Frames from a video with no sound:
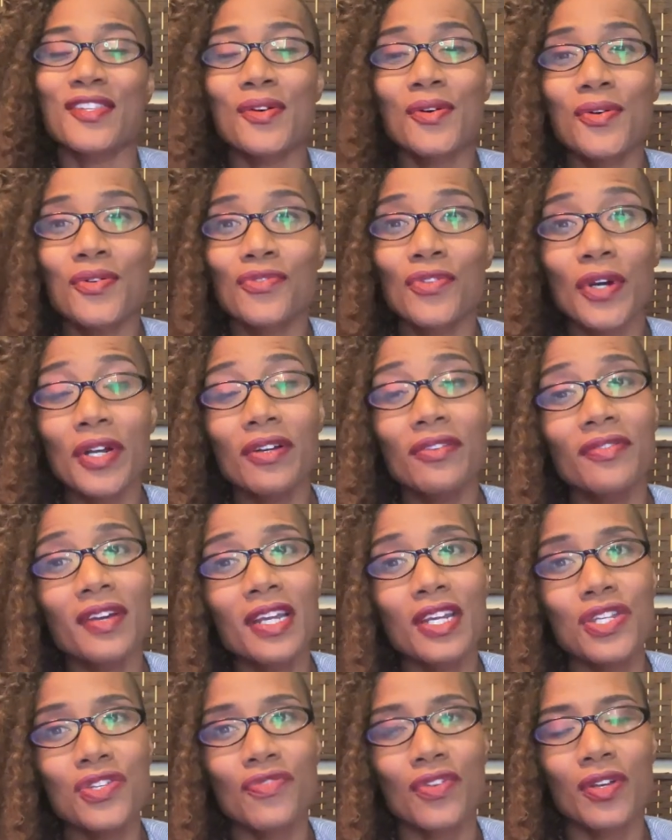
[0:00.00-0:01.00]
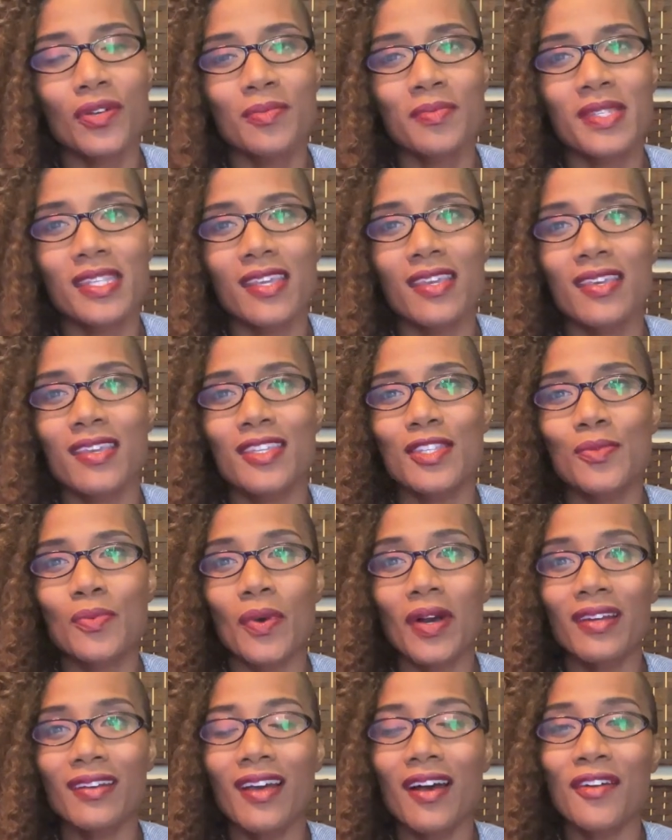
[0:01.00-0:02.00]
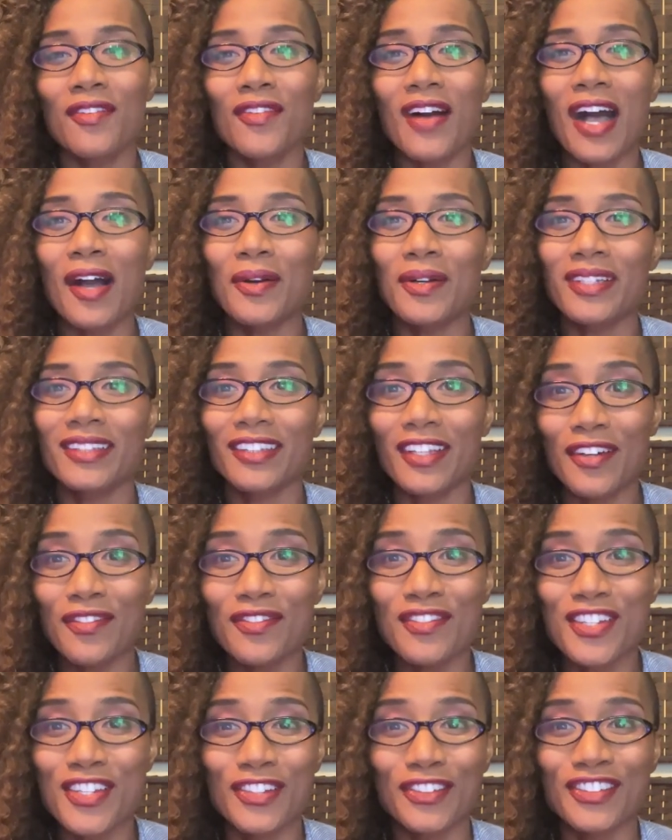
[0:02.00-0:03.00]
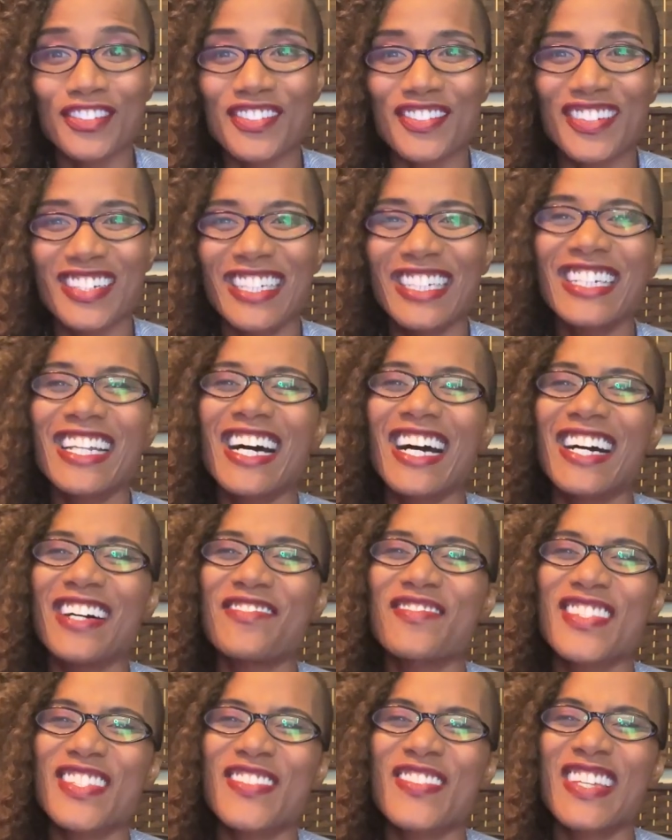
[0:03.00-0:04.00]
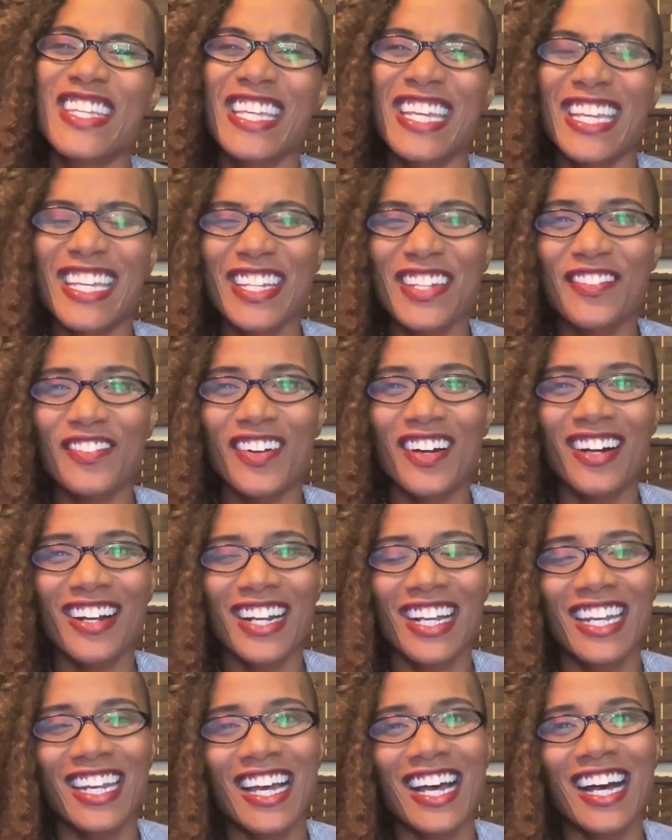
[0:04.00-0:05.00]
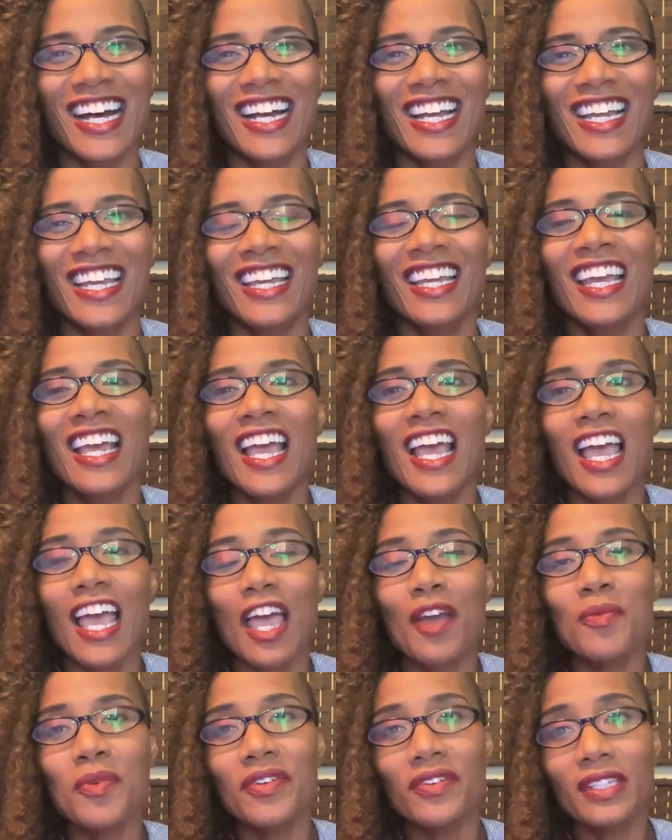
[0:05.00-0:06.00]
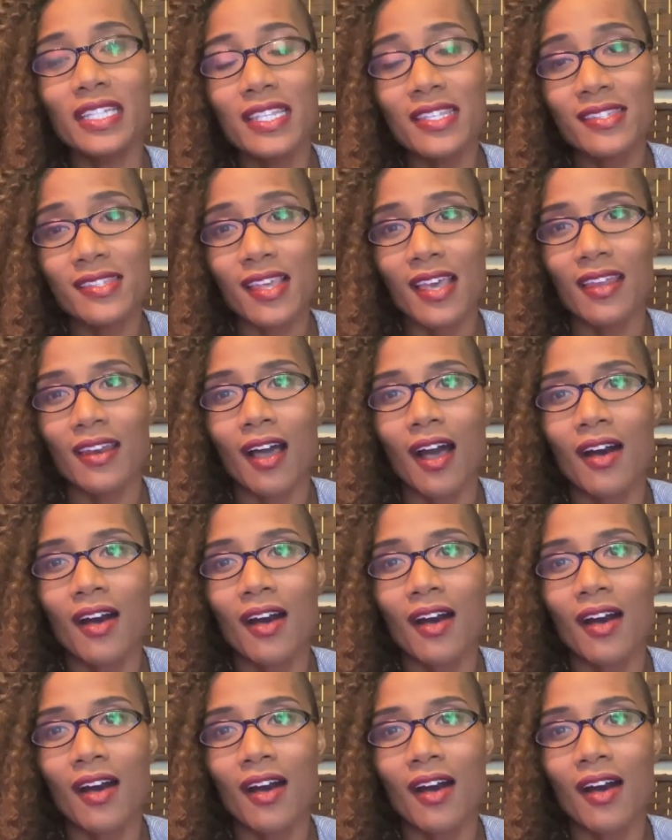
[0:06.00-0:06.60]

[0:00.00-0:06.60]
So Royal Fetish Films is one of our love children between King Noir and I. And we really set